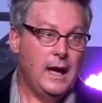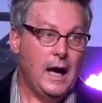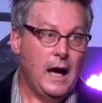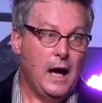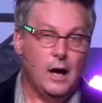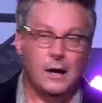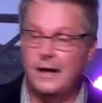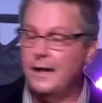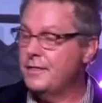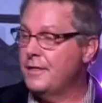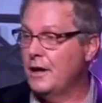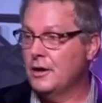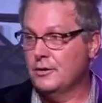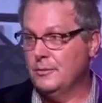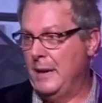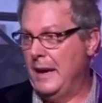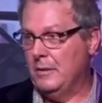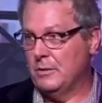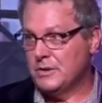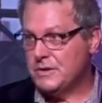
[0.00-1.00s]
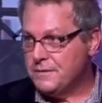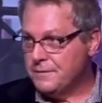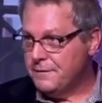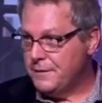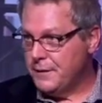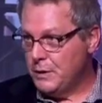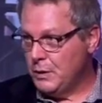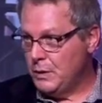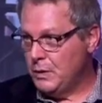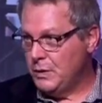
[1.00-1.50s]
all I thought about was
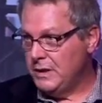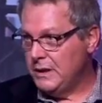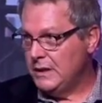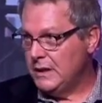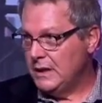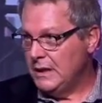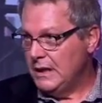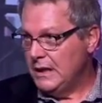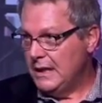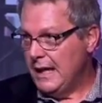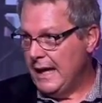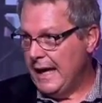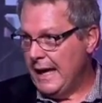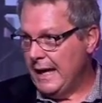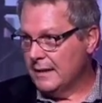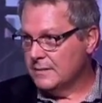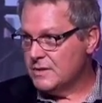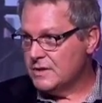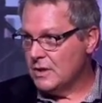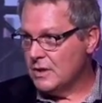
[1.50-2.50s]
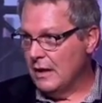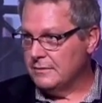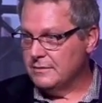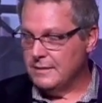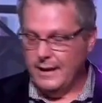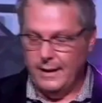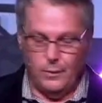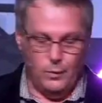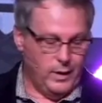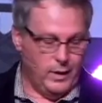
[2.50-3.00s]
food. And so I
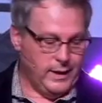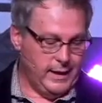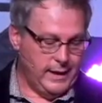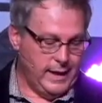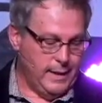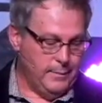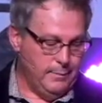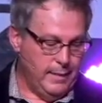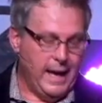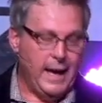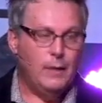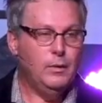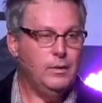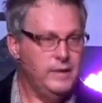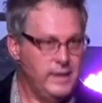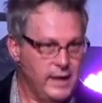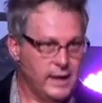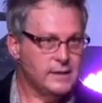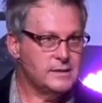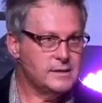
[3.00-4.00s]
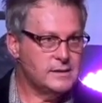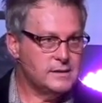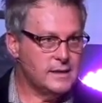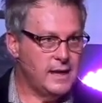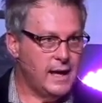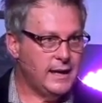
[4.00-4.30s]
was like, what could I buy with this?